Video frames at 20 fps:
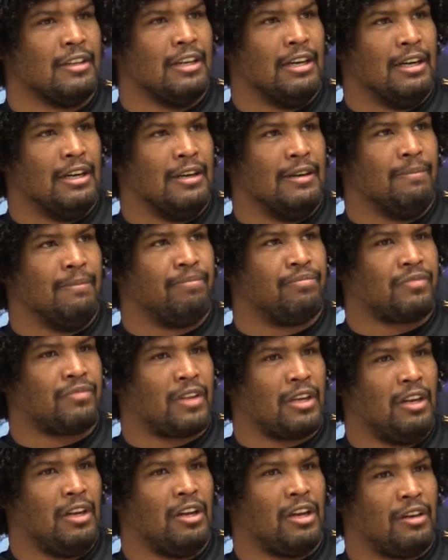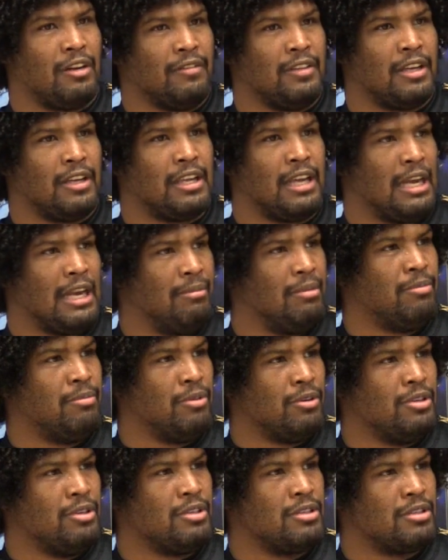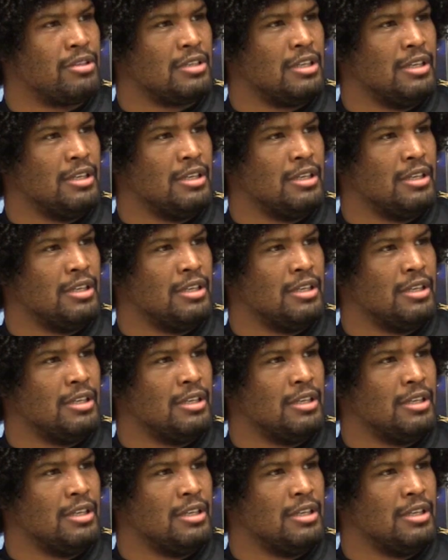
A lot of the academy boys